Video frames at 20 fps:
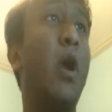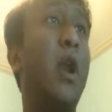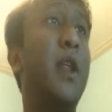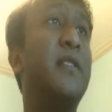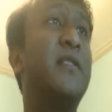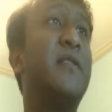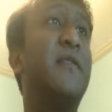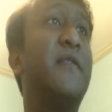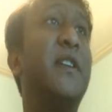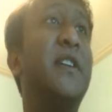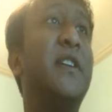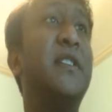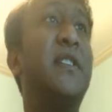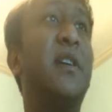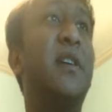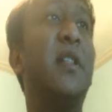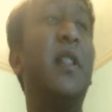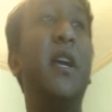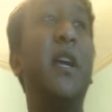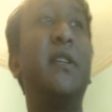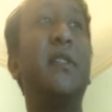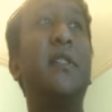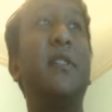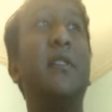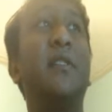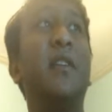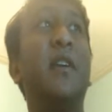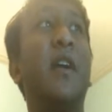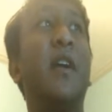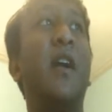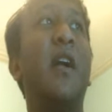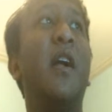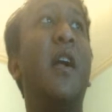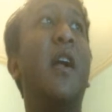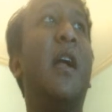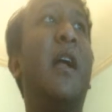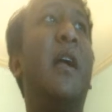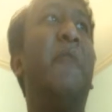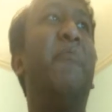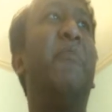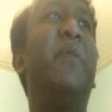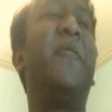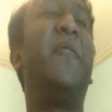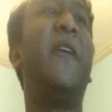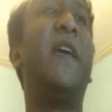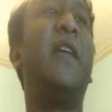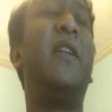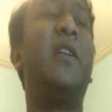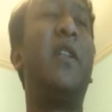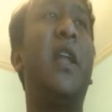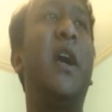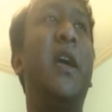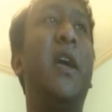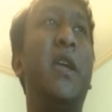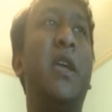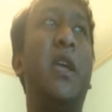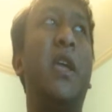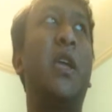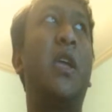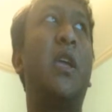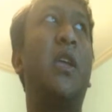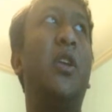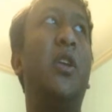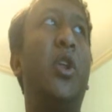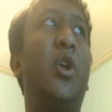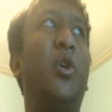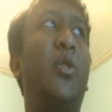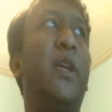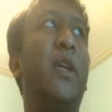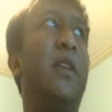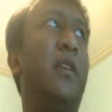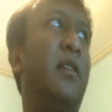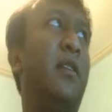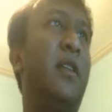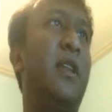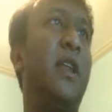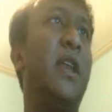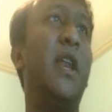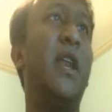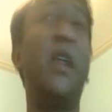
to finish the collection, but then, like, you know, they didn't end